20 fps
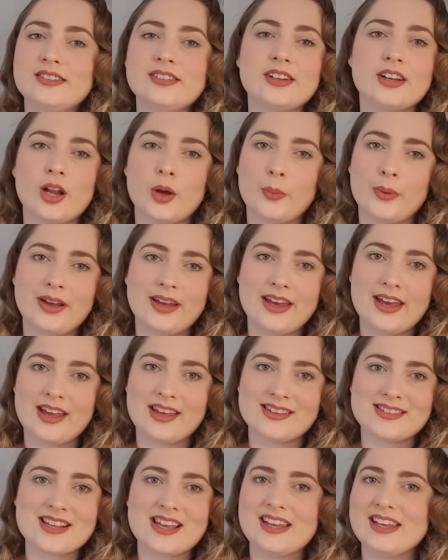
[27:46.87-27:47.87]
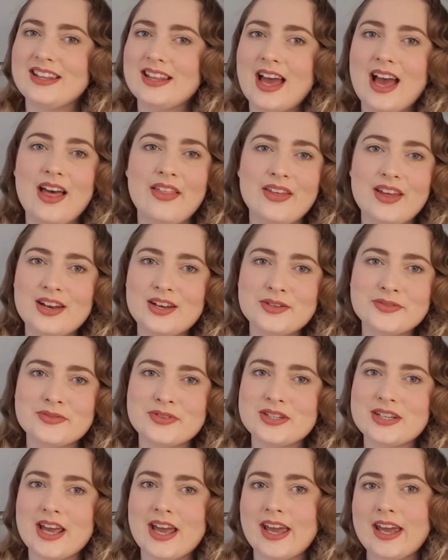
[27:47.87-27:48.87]
No one cares. At the end of the
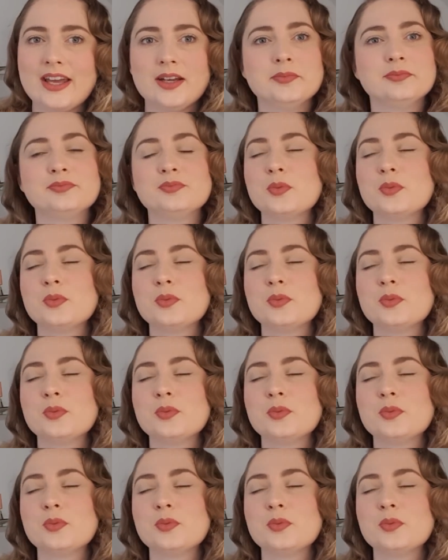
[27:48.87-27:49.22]
day,